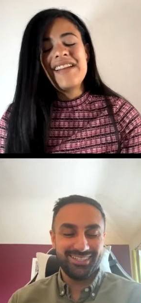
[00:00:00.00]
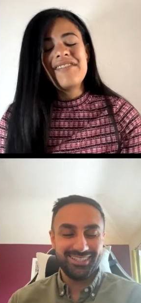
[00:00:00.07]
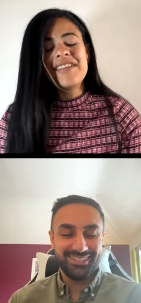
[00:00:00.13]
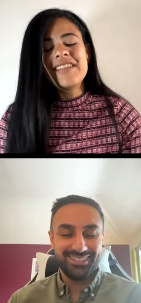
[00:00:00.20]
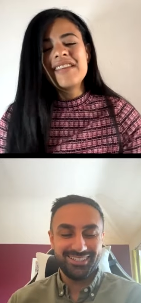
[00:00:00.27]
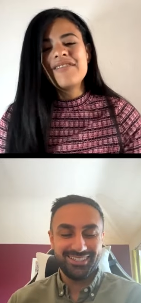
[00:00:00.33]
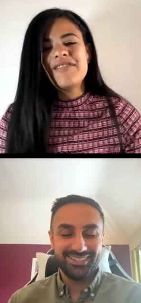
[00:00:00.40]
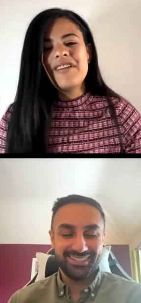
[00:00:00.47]

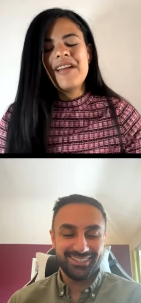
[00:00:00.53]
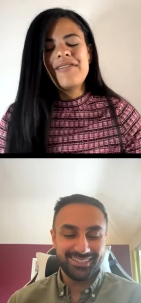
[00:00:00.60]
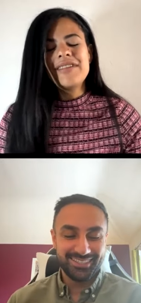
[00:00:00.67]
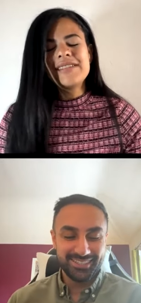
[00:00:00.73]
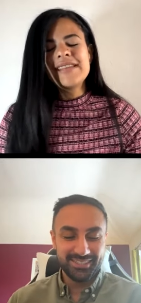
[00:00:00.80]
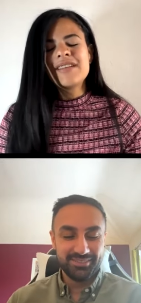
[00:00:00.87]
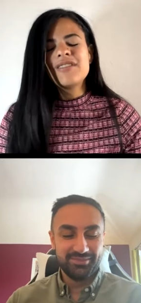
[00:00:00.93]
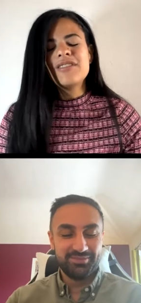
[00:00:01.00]
Speaker 1: everything for every
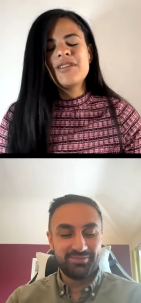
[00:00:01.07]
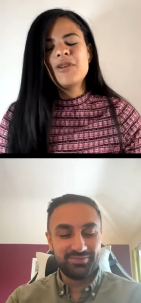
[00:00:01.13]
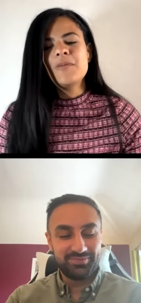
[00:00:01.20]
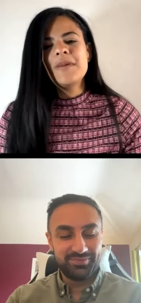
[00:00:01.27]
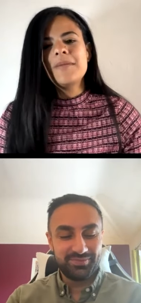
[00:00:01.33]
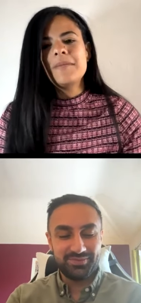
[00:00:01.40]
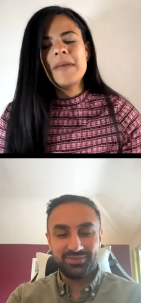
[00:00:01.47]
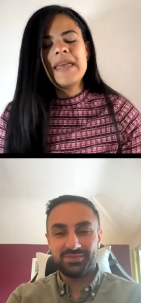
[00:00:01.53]
single
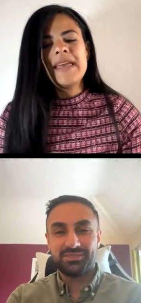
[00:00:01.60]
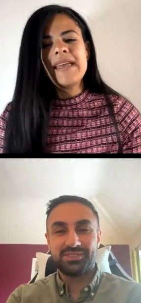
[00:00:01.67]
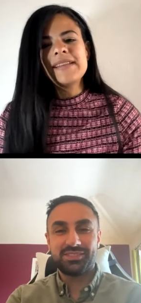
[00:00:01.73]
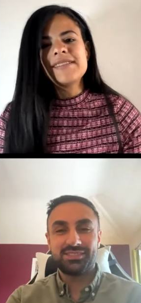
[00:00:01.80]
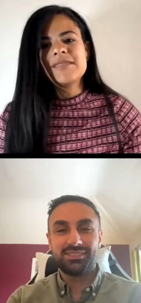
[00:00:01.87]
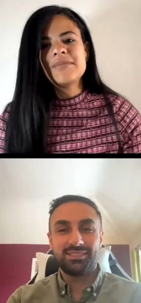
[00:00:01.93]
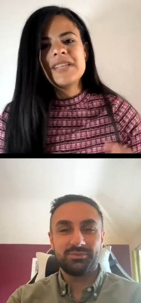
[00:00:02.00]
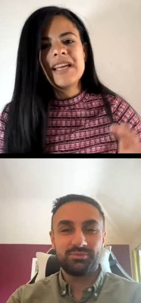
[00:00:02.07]
human being.
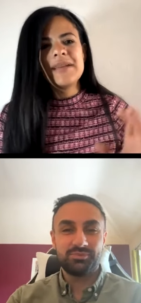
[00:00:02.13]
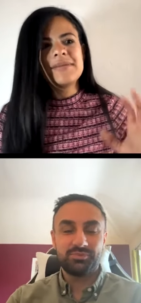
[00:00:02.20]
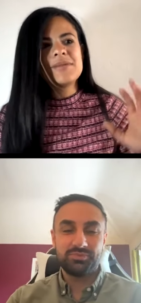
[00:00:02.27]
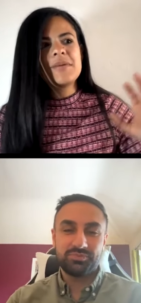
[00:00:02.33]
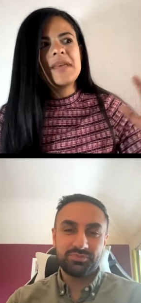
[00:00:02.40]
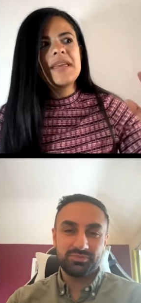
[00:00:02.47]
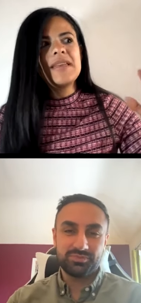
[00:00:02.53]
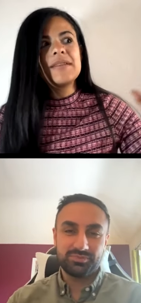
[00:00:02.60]
Sometimes
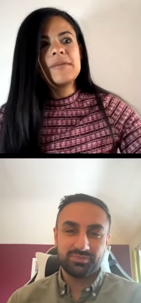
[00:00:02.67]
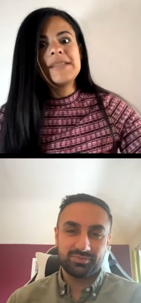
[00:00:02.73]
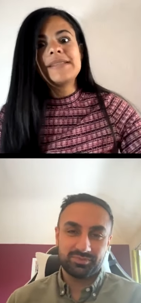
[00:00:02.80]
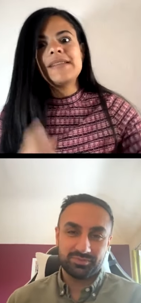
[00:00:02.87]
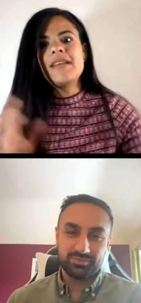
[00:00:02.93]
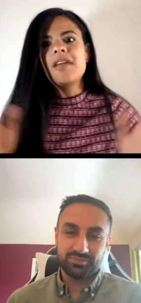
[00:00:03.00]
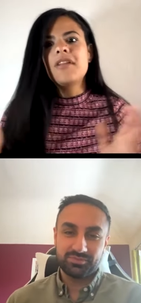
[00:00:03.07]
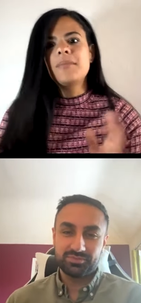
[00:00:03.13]
we, we
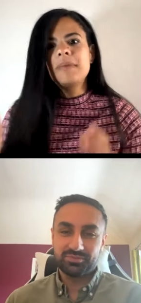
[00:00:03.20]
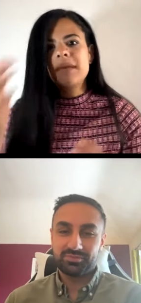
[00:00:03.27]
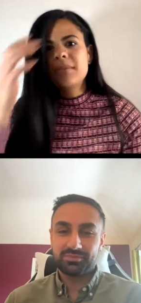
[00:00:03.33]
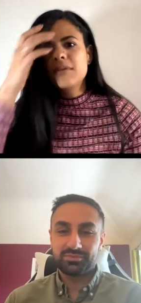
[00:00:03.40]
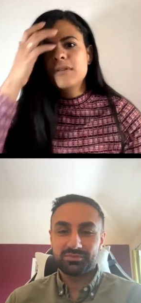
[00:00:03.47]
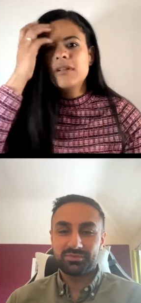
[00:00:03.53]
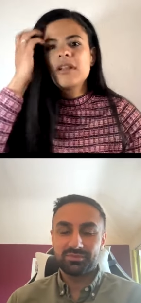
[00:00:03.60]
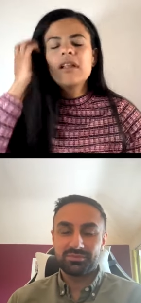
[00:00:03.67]
see other
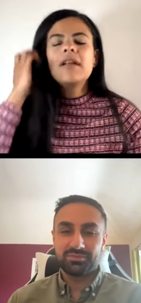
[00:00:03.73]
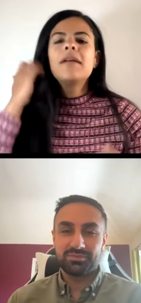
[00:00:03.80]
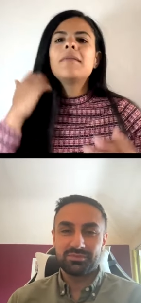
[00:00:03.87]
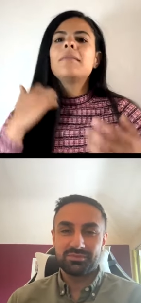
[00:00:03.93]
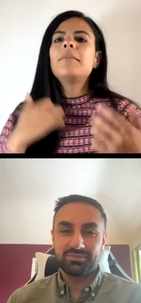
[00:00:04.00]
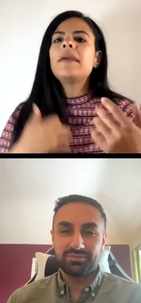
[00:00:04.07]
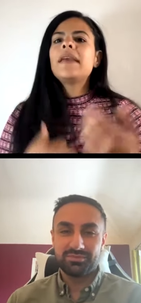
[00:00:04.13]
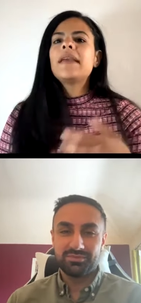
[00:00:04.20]
people
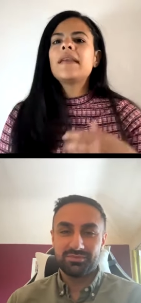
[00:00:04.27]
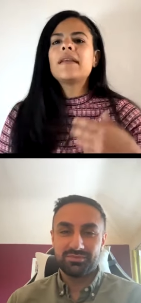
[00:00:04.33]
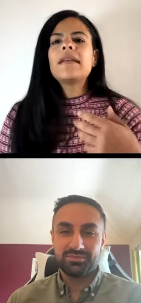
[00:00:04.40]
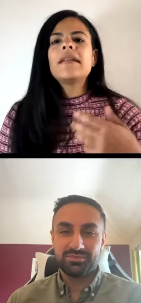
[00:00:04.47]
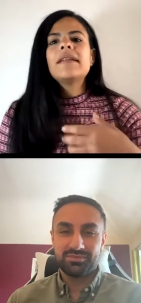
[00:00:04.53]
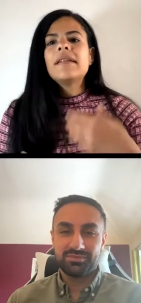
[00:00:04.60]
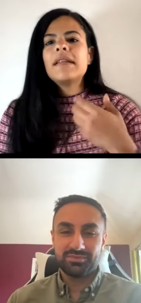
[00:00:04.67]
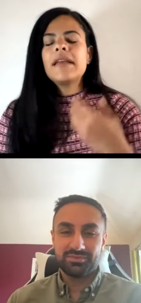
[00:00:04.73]
being
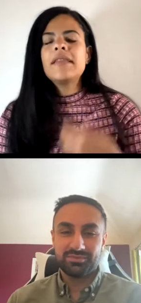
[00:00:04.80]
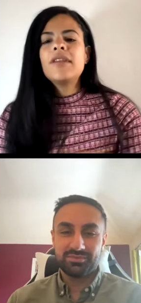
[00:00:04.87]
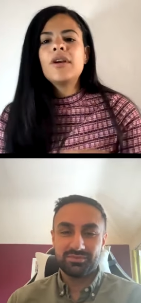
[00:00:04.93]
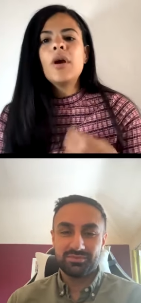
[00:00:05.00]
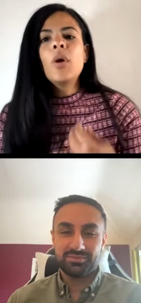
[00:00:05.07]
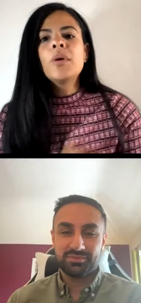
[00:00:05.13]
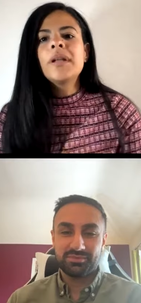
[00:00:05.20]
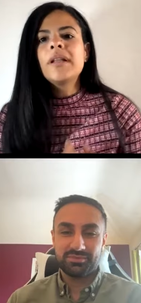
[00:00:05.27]
in, in their
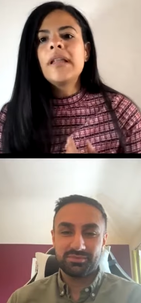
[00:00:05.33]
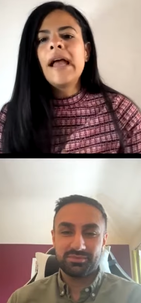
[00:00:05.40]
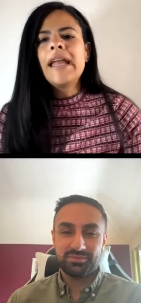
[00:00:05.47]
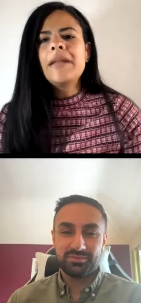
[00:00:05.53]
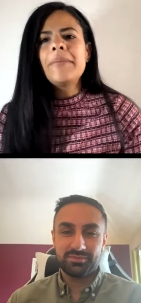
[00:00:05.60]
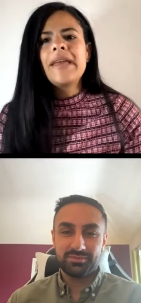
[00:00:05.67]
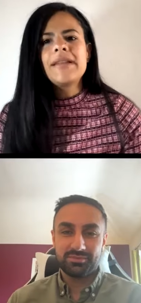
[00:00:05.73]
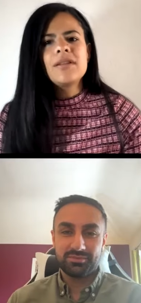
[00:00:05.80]
own
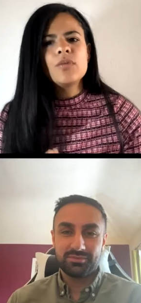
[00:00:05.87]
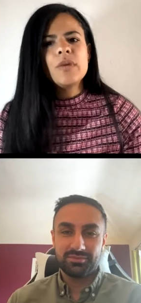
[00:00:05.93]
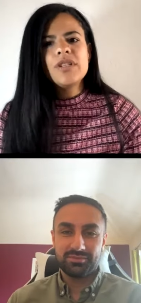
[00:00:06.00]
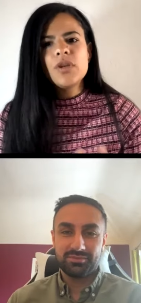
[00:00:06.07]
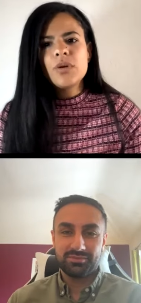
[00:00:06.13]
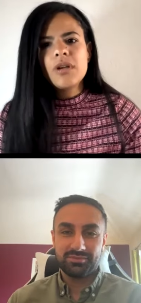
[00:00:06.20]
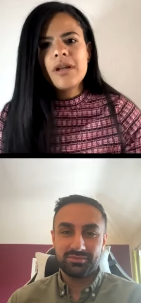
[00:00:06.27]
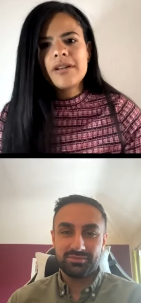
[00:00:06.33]
alignment and we
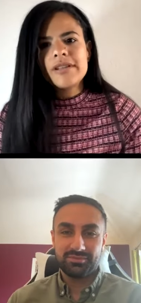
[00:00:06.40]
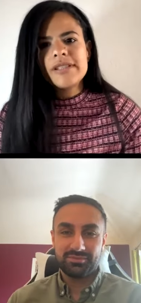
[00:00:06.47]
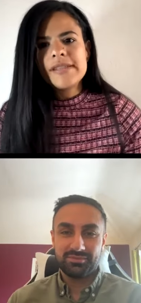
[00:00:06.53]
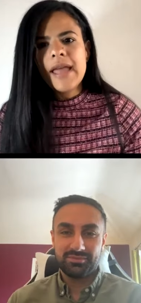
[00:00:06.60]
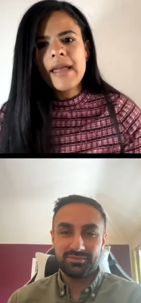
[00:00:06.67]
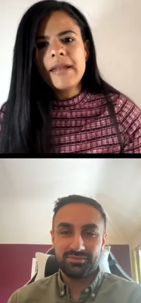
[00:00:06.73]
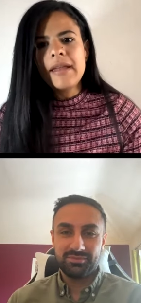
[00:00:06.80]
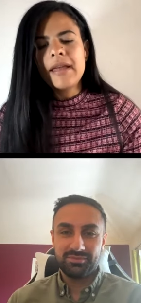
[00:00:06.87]
don't
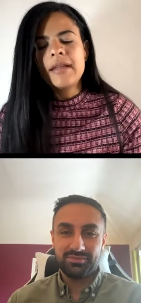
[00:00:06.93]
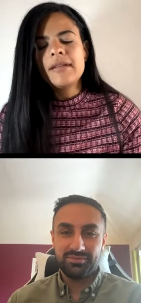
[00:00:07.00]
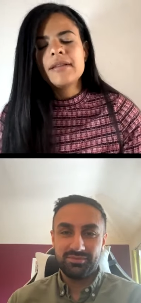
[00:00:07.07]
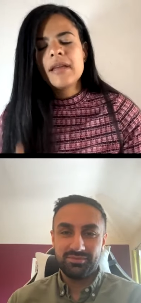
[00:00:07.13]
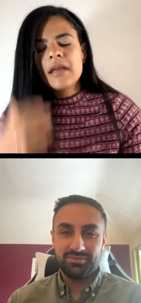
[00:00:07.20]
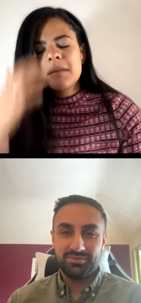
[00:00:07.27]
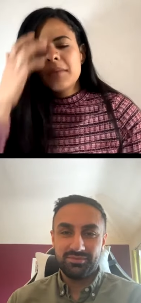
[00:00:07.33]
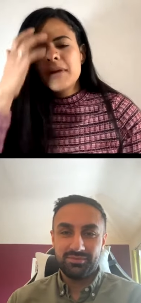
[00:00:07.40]
understand it,
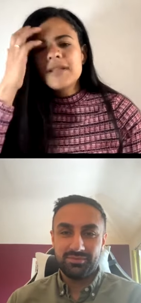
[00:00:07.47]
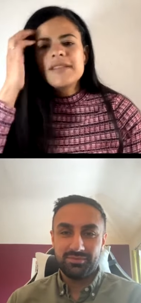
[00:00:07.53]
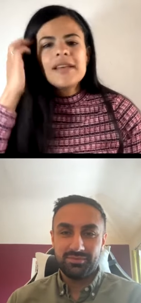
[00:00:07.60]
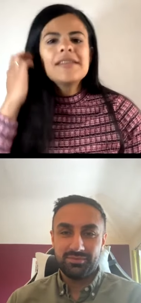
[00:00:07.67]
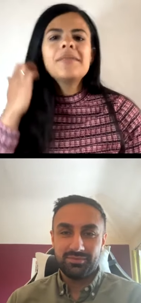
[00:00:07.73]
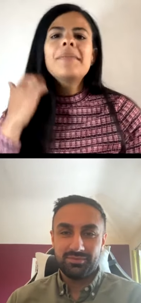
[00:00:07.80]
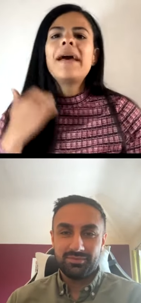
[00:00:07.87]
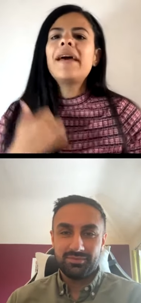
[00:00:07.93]
but it
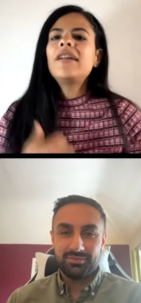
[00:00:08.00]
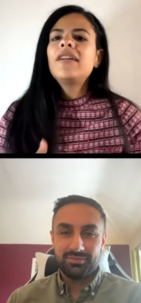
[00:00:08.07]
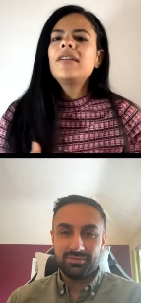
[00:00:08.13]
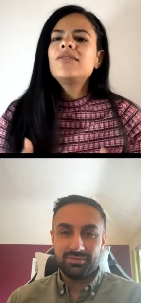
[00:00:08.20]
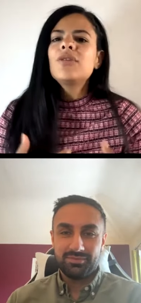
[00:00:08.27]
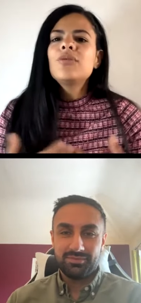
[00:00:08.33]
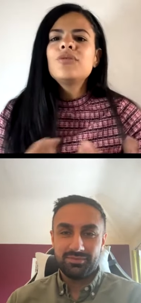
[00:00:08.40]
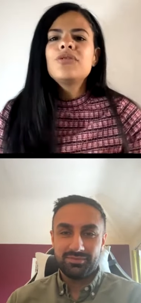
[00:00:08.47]
doesn't matter.
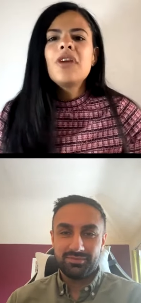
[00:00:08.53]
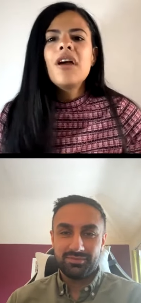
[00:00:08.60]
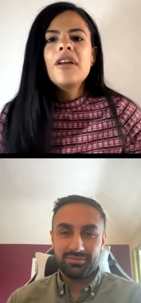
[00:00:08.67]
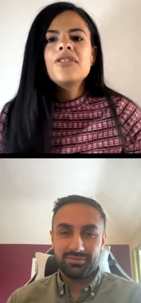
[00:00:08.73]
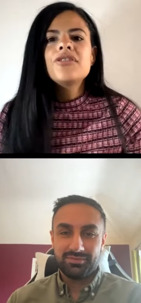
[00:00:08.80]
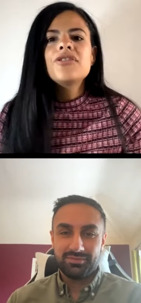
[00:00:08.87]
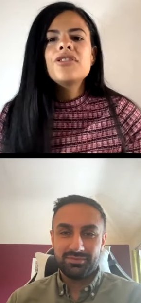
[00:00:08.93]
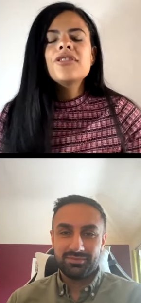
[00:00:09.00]
Don't
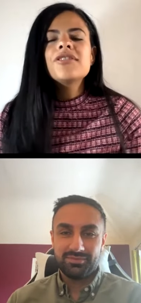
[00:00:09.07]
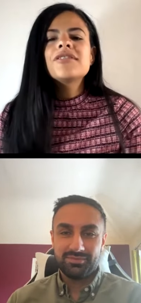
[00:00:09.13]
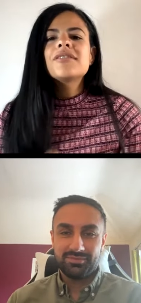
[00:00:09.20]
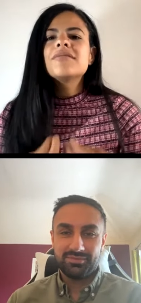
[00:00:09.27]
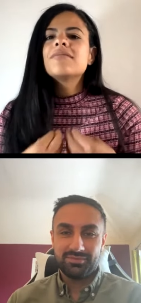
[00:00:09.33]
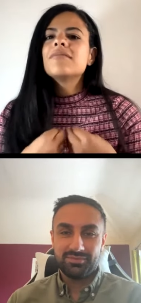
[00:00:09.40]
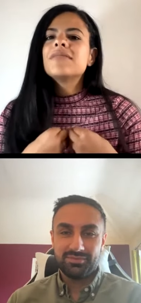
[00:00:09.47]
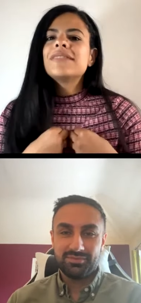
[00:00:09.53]
judge. Just
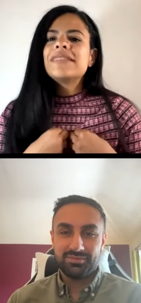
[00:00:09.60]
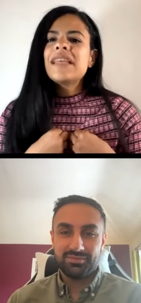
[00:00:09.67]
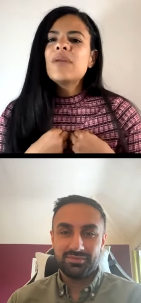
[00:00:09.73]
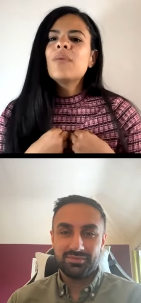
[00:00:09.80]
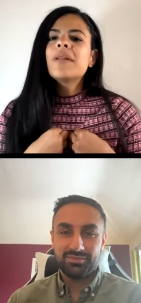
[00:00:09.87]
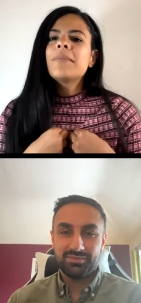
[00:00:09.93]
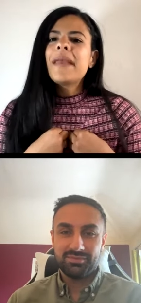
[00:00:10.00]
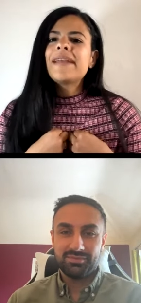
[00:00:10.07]
see
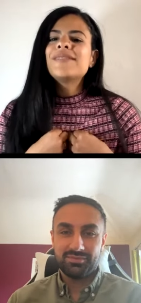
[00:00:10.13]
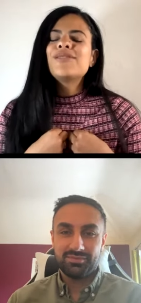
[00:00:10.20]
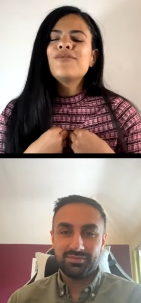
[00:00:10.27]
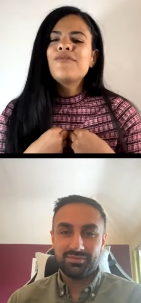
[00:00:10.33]
what makes you